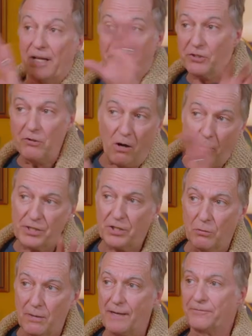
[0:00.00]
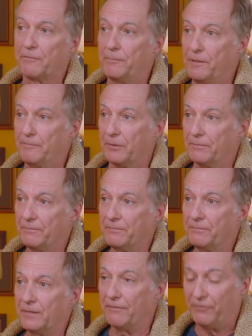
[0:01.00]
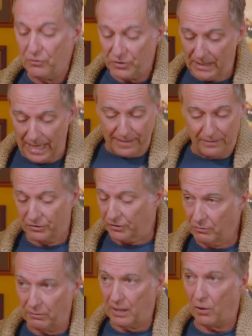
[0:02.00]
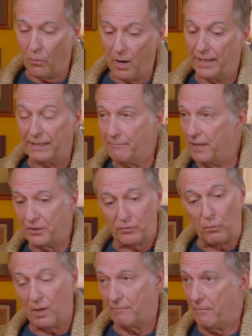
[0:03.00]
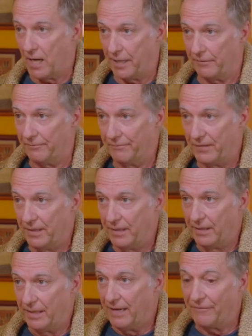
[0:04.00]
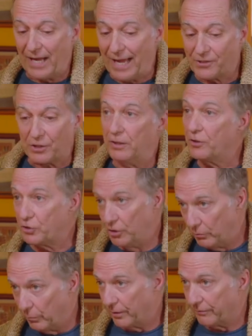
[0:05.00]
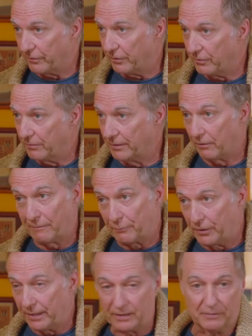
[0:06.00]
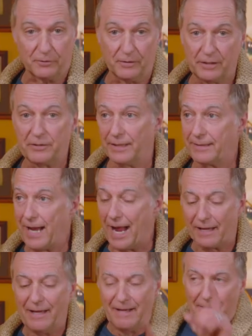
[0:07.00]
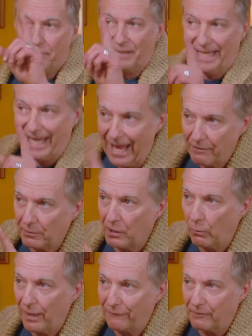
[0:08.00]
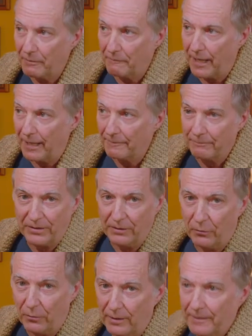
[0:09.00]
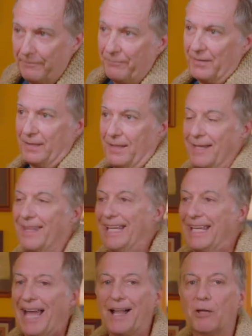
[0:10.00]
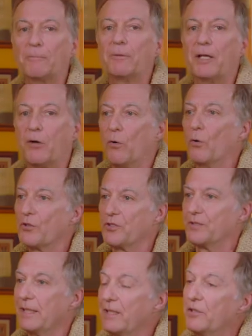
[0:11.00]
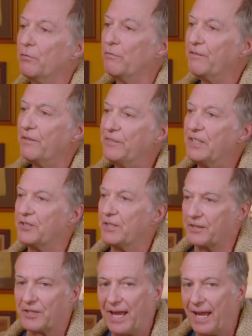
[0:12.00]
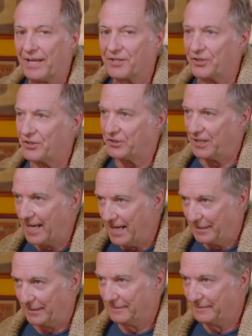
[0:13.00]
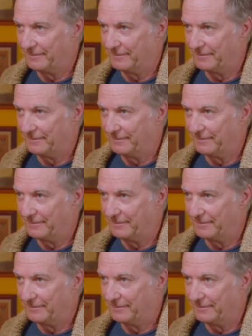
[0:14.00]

doesn't always go after people. If you stand there soaking quiet, it may just walk by you. If it has an issue with you and they're unpredictable, it could attack. But you can't run away from them, Pat. You know why? They gallop like horses. They can do 56K sustained.